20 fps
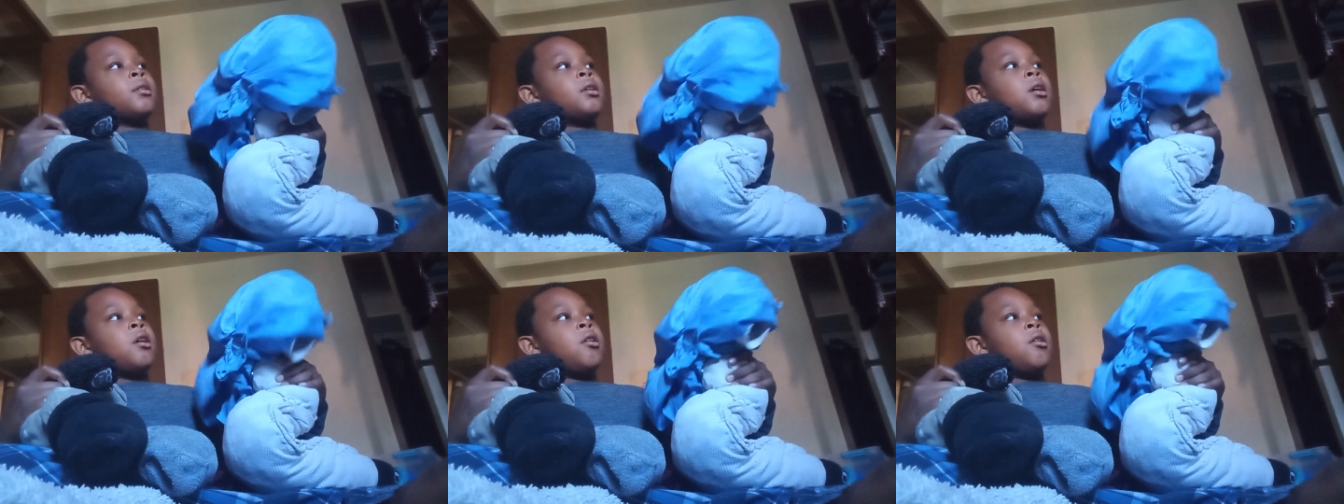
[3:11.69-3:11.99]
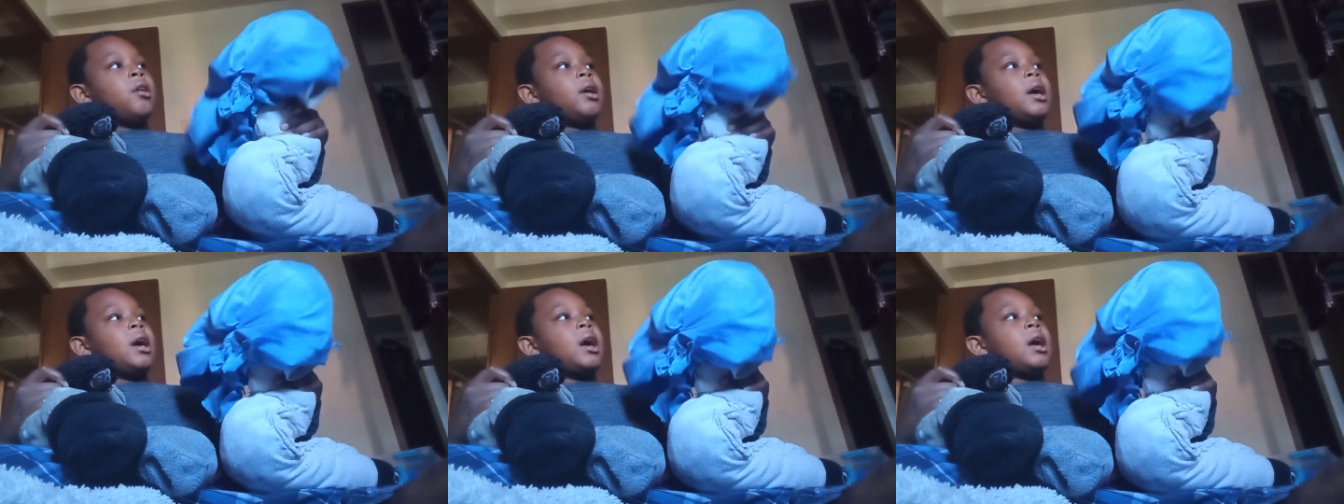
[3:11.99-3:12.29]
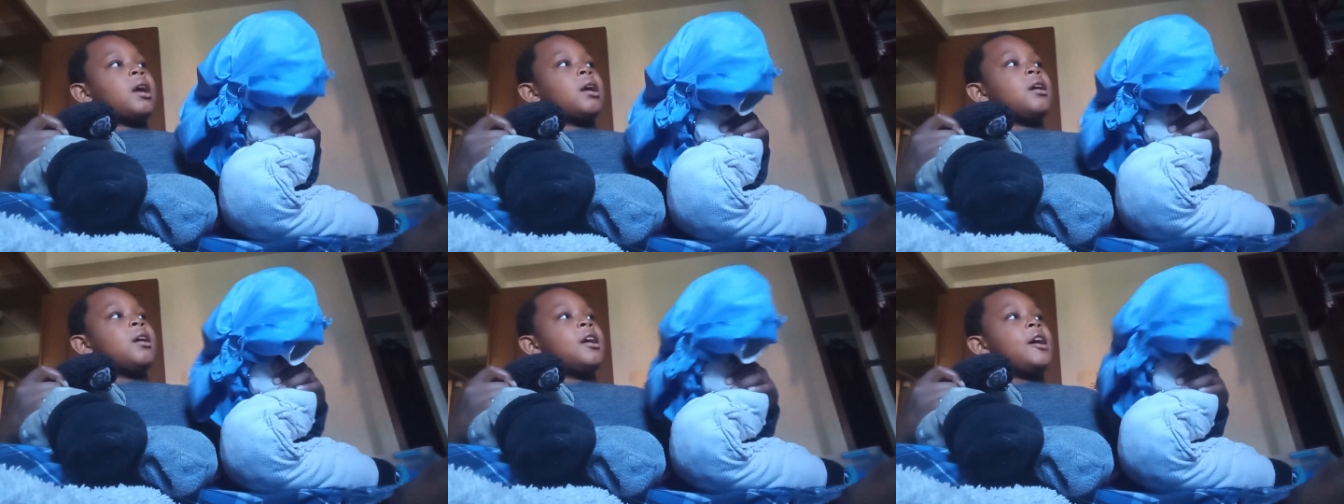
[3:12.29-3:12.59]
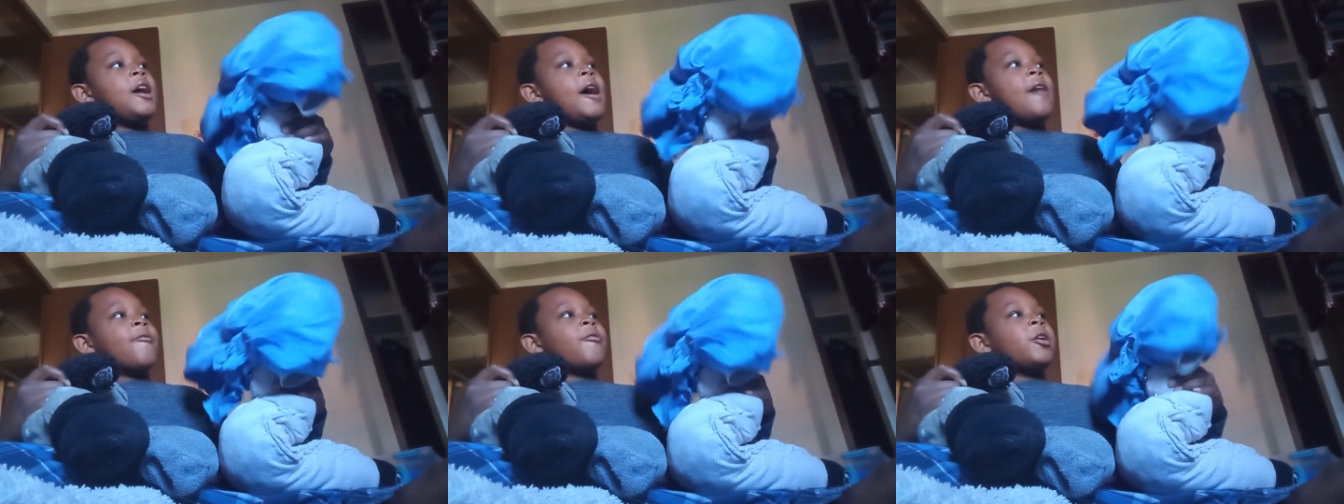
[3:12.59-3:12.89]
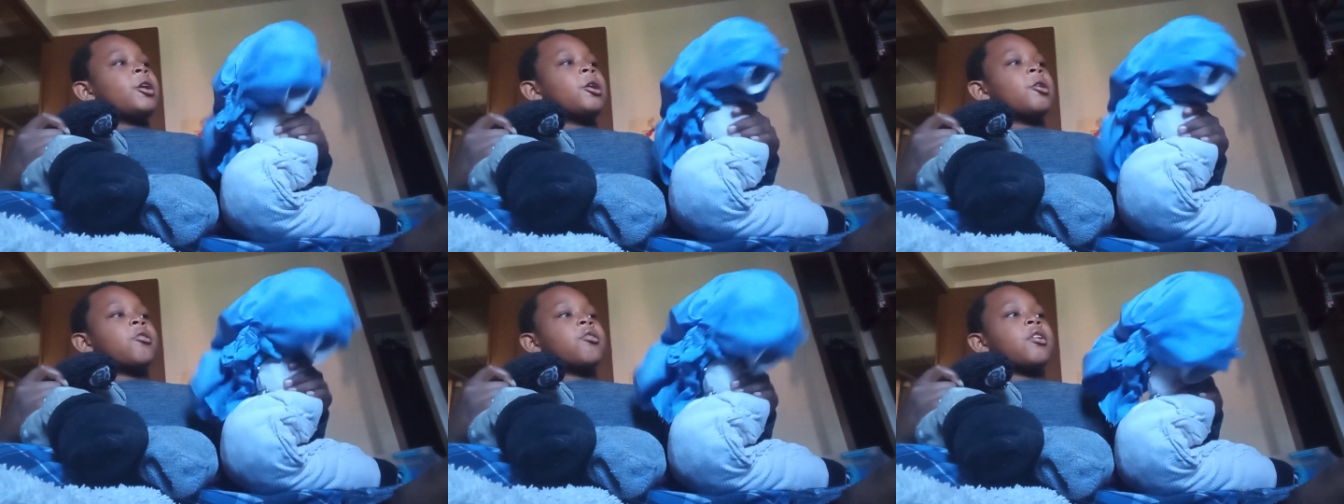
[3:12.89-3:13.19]
okay. If you
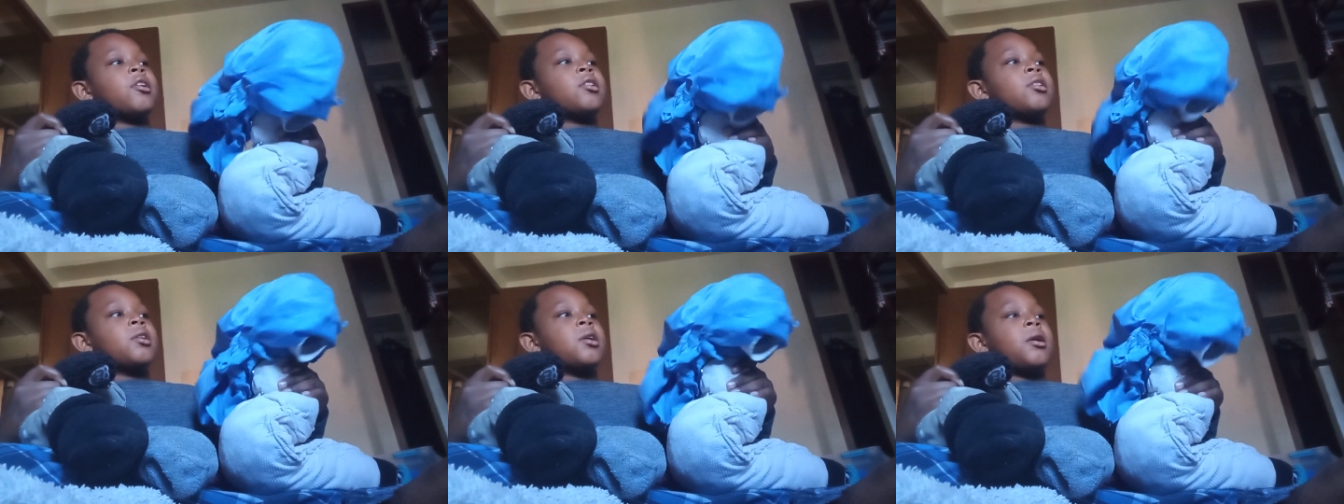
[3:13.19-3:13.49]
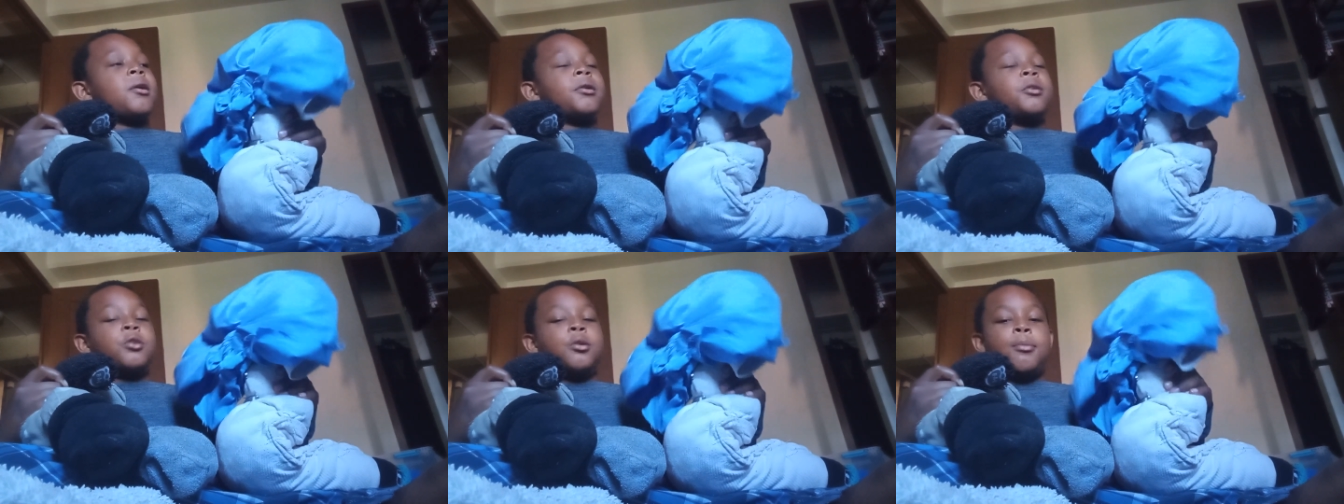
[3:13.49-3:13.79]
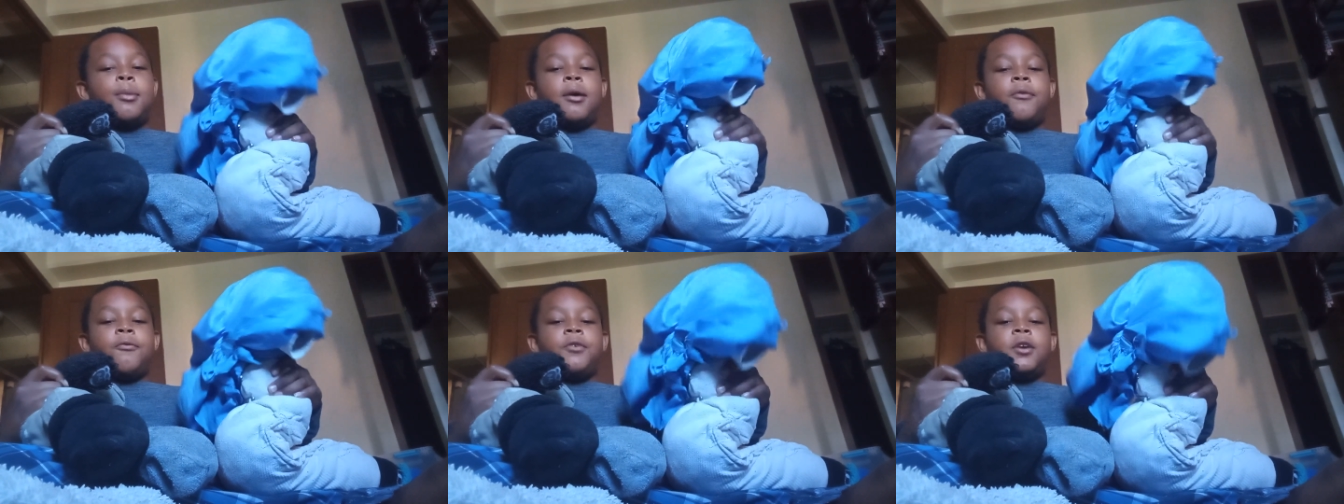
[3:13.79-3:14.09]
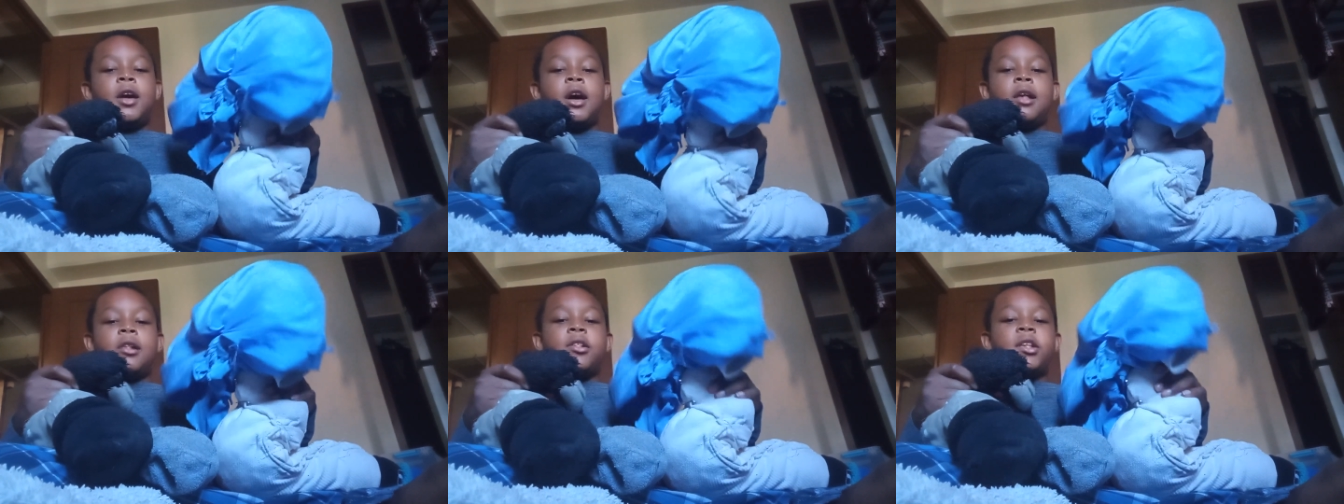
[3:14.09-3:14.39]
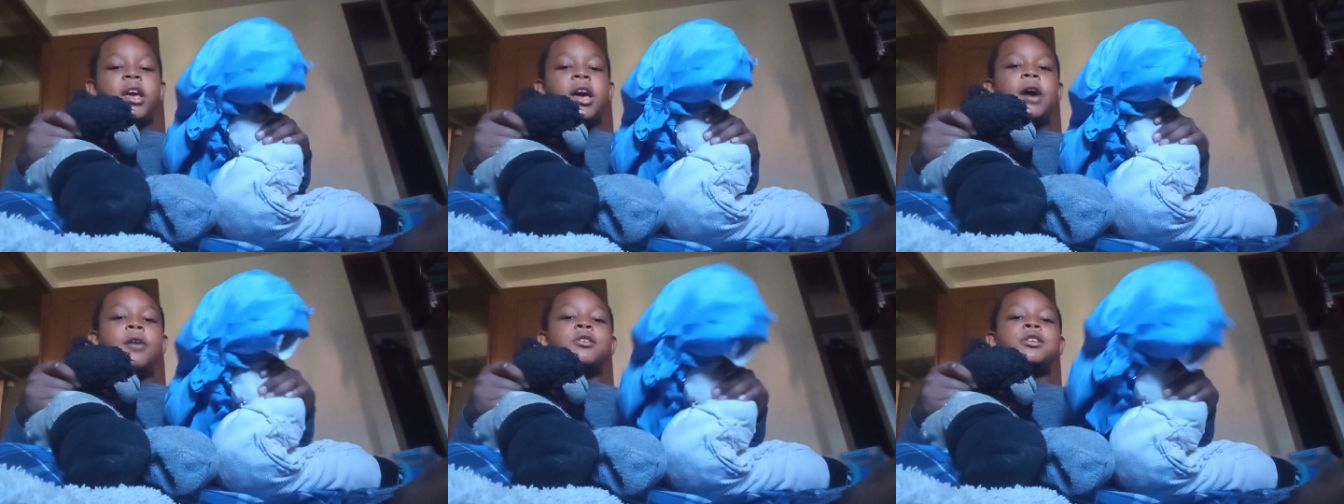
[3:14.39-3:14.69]
don't say sorry to my
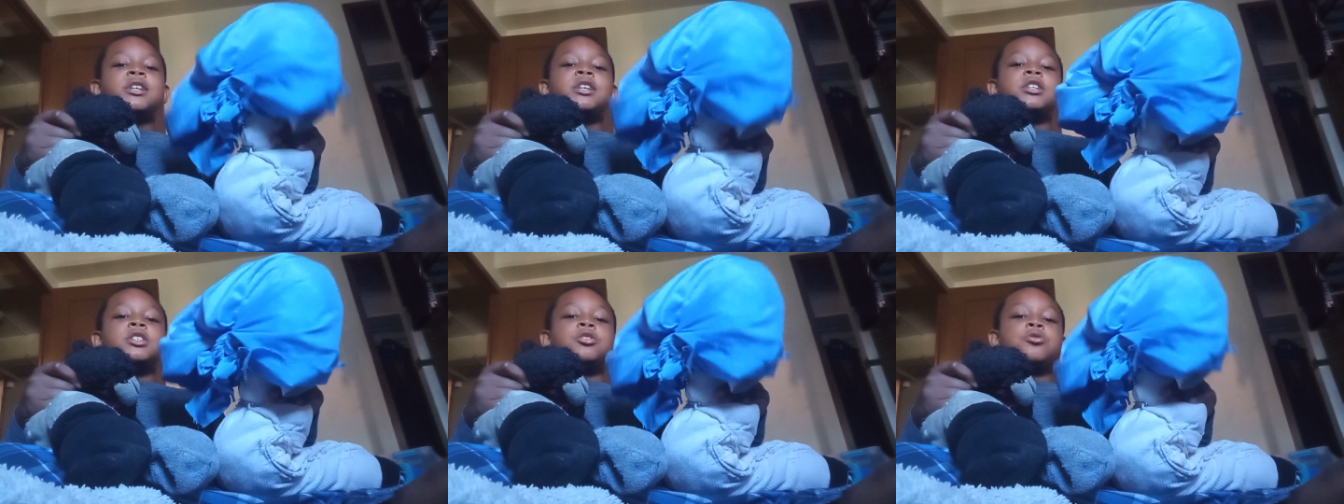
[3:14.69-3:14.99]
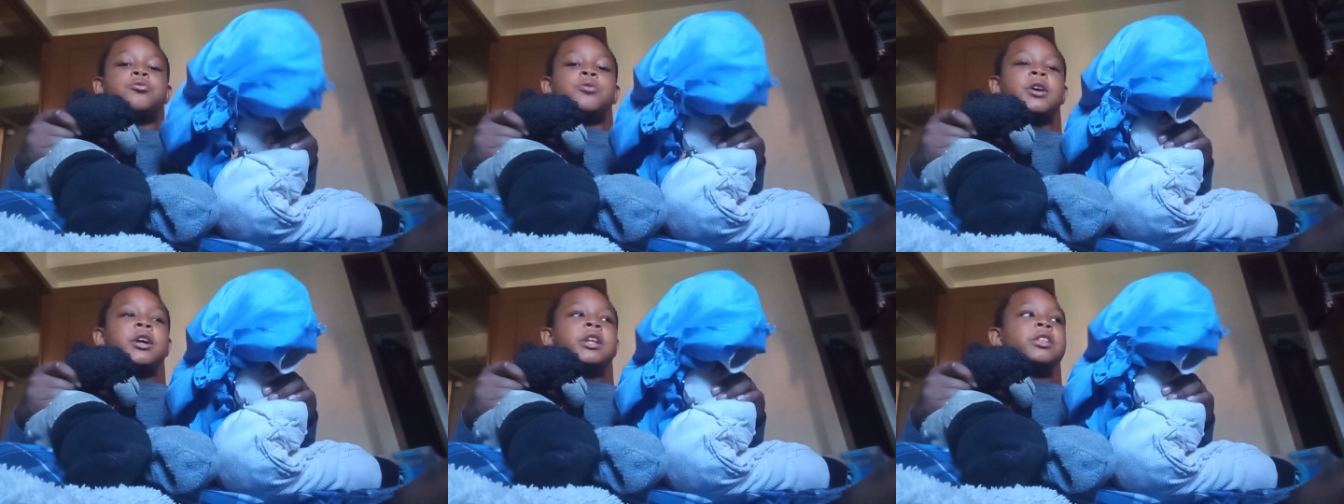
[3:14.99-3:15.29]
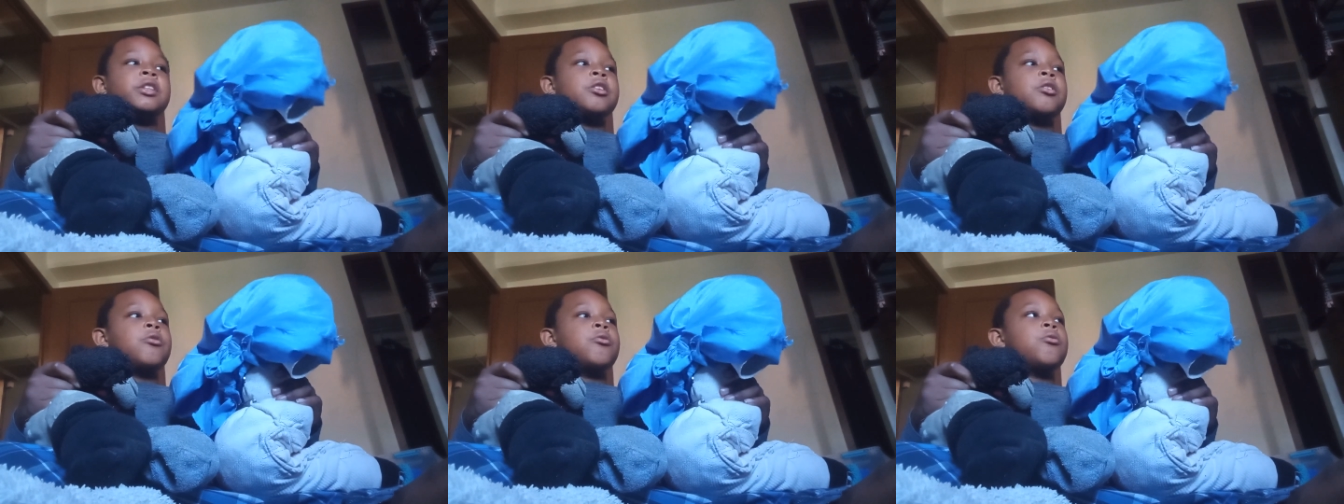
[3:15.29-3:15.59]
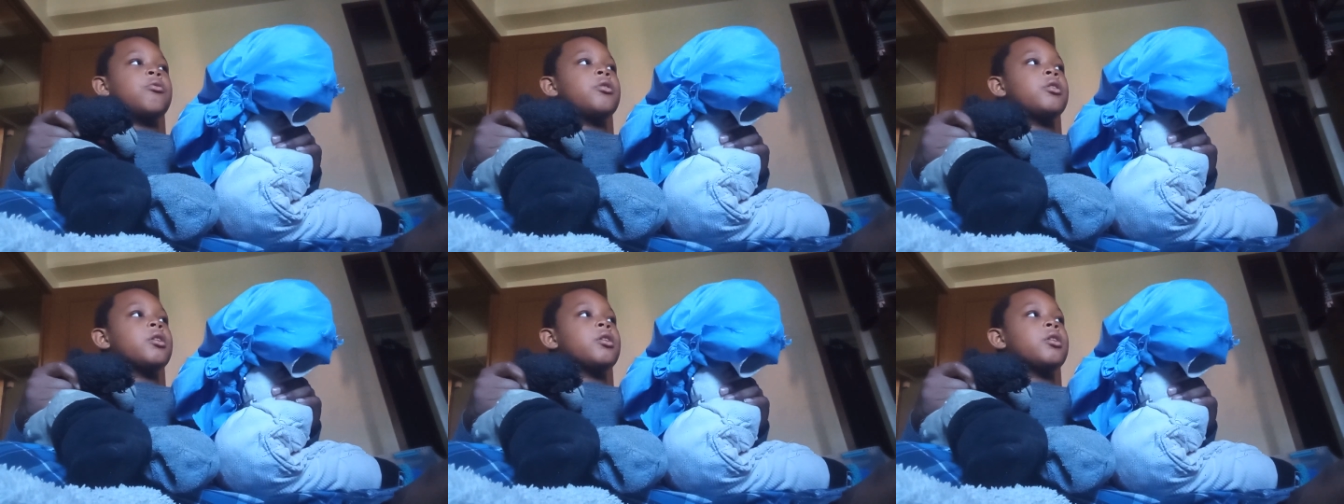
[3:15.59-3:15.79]
fiance, I will constrict you.